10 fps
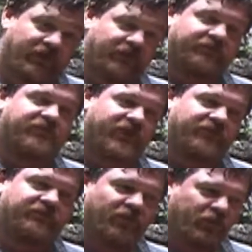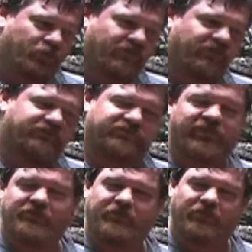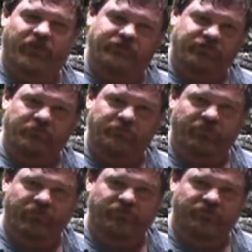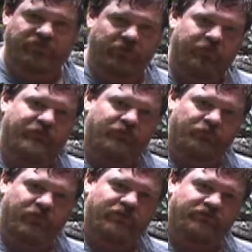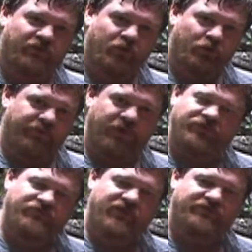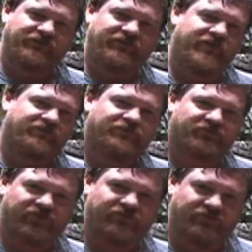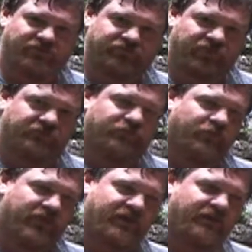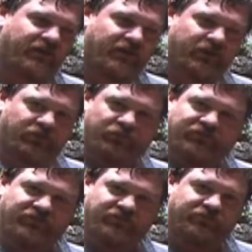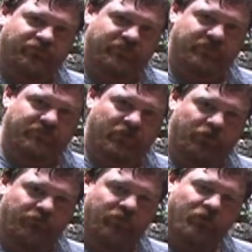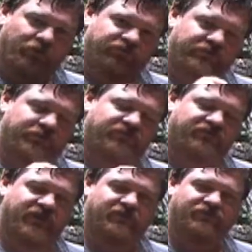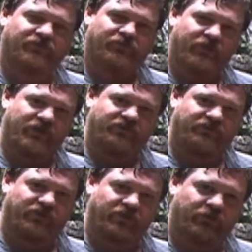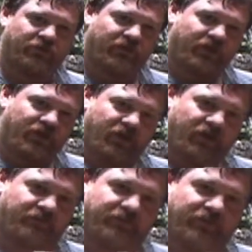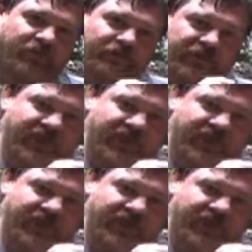In this case, we have a stable isotope of nitrogen that we can enrich without changing the concentration in the stream. So we're not enriching the stream in ammonium, we're simply changing the ratio of the